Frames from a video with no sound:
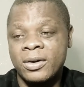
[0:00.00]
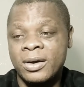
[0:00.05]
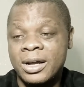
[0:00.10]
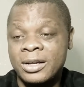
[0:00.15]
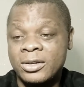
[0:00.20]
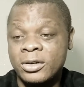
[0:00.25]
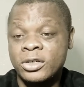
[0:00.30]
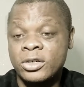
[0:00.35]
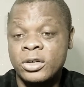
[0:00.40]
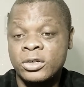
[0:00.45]

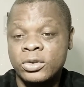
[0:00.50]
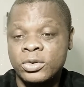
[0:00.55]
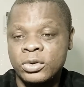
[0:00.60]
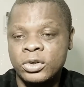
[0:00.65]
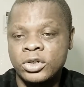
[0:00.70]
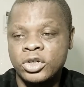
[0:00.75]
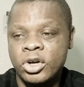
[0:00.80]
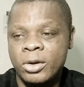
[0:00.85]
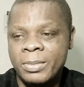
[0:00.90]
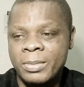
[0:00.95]
Congratulations
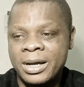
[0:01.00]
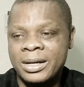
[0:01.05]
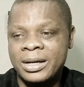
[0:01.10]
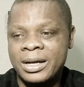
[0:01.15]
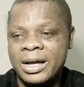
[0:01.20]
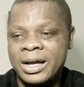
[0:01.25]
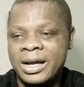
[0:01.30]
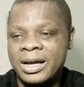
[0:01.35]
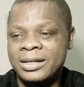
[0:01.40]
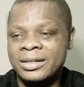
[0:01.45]
to you, Chioma.
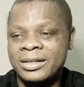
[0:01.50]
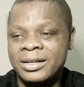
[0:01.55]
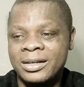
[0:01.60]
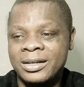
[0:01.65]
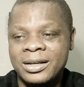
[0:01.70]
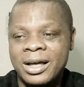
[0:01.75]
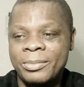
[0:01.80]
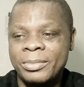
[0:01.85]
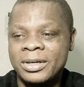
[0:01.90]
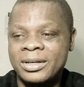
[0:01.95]

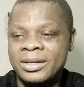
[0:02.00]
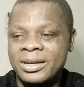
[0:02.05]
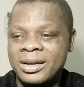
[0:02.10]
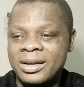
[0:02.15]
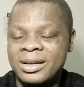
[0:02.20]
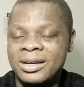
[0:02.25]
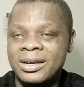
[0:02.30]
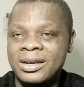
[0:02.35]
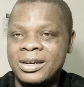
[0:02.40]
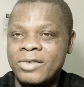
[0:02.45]
And I
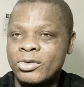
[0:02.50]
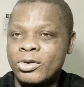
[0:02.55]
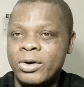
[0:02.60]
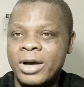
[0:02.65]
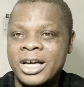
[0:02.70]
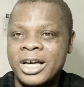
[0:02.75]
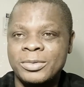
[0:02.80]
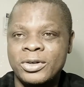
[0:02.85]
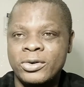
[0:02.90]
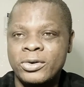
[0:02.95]
mean,
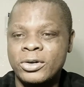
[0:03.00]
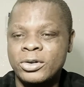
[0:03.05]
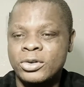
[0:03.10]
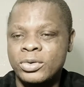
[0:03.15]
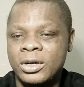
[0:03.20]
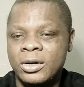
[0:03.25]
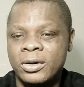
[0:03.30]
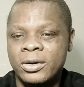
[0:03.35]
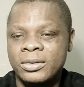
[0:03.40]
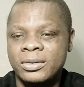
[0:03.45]
Davido has been going
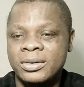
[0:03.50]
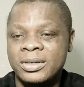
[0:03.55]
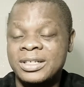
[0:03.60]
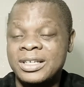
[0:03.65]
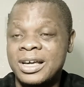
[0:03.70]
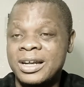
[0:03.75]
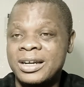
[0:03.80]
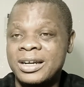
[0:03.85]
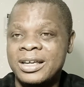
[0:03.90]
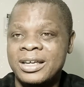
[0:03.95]
through a lot.
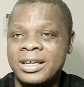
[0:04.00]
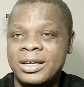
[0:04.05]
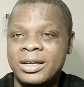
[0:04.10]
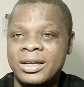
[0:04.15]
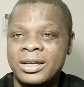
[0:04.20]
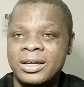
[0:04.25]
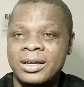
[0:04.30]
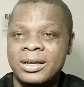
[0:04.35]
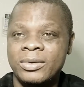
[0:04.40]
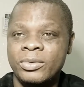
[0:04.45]
Recently,
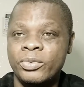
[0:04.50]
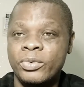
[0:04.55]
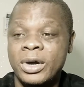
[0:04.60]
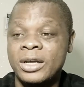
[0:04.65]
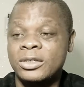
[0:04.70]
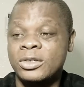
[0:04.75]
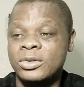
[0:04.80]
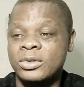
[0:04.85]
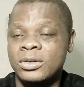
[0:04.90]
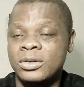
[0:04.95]
he
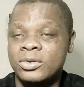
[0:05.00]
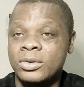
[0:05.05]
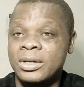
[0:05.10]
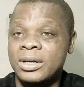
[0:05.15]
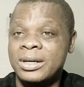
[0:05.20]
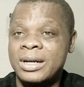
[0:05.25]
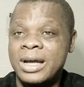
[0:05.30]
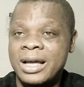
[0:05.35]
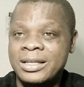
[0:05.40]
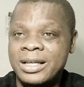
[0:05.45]
went to
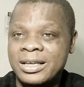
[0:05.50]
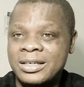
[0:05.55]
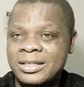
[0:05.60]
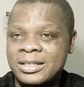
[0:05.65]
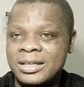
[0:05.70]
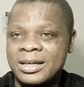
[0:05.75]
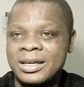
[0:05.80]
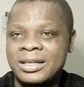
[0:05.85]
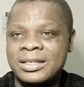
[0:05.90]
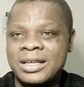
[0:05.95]
the United
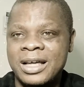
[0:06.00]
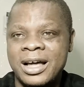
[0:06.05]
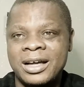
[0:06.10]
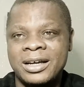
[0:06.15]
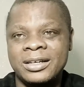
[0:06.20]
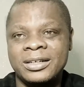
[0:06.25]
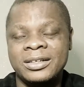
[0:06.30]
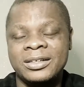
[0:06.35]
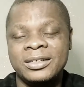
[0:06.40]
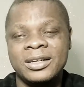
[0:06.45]
States
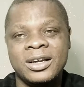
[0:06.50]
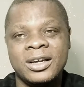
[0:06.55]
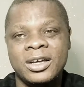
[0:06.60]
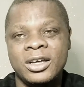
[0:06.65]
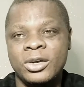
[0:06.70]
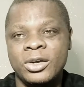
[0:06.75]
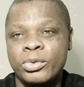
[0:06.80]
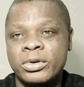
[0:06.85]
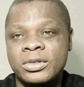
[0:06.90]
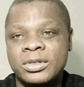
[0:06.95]
and
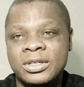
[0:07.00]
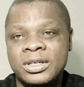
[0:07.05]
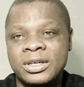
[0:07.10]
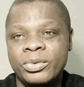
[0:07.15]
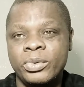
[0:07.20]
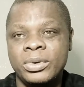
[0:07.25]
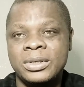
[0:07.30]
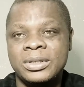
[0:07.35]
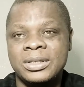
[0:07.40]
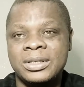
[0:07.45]
he was
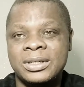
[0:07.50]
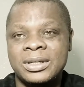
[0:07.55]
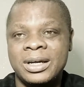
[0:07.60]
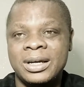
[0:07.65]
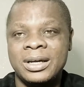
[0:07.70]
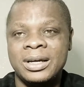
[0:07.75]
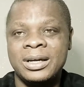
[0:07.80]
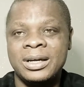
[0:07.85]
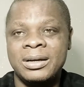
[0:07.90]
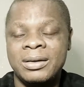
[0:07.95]
seen with
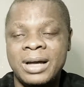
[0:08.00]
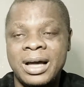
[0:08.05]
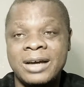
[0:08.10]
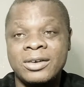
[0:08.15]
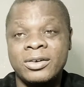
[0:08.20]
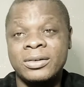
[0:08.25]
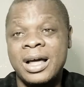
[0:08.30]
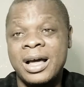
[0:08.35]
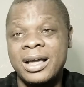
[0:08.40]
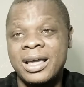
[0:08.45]
uh,
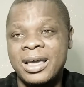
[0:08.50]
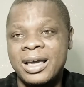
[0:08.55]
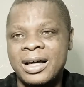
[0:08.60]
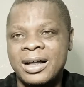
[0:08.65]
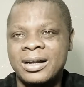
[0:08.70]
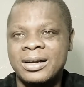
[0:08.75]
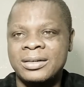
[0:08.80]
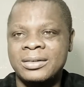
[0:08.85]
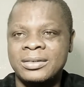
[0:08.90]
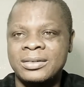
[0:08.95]
another
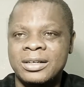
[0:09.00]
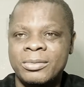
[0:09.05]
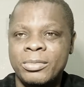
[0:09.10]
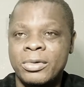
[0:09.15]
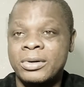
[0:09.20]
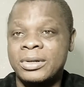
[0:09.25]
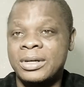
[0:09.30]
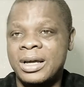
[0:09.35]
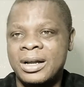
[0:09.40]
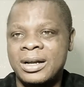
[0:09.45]
girl, a
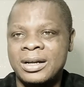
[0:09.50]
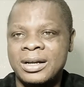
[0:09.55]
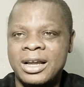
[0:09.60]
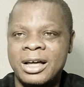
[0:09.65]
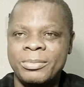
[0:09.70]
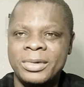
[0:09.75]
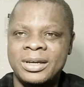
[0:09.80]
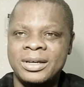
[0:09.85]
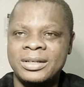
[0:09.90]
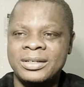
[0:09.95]

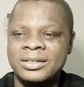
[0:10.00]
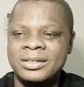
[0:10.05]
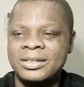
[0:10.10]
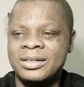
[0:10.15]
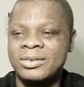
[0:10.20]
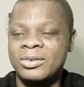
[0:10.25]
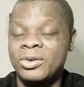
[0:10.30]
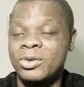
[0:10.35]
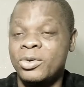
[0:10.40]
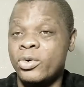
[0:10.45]
model. I
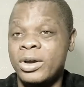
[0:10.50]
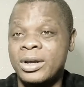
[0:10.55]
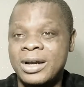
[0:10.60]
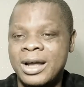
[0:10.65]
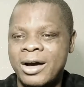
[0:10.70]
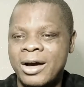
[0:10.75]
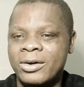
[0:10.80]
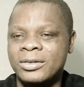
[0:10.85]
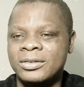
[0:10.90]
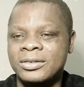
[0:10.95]
mean,
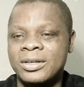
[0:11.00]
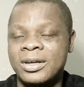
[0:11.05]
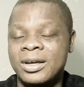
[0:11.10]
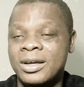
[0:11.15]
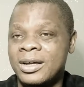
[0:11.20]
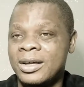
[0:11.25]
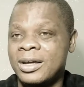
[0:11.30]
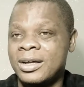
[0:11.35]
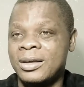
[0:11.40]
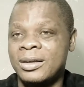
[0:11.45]
going out,
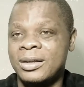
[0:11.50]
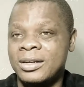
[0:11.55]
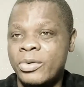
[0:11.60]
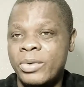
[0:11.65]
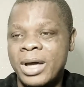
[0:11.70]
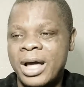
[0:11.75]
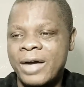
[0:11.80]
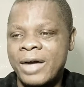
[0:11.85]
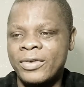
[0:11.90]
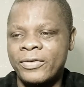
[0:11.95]

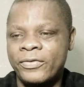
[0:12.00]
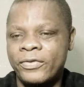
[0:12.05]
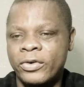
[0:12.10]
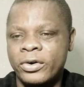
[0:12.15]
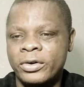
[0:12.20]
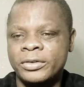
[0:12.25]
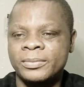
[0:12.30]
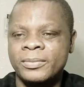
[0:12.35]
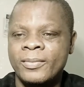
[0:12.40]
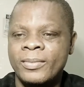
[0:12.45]
they were having
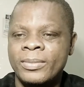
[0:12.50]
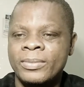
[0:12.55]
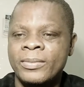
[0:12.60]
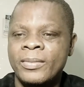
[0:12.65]
fun.